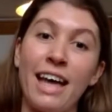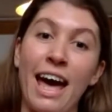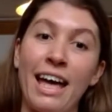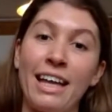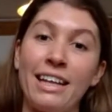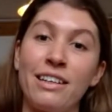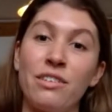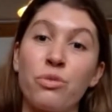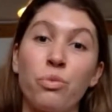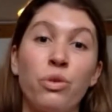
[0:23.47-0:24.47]
and
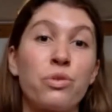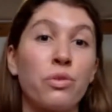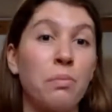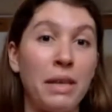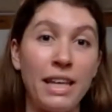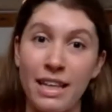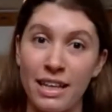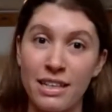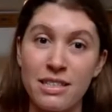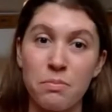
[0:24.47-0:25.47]
want to repeat this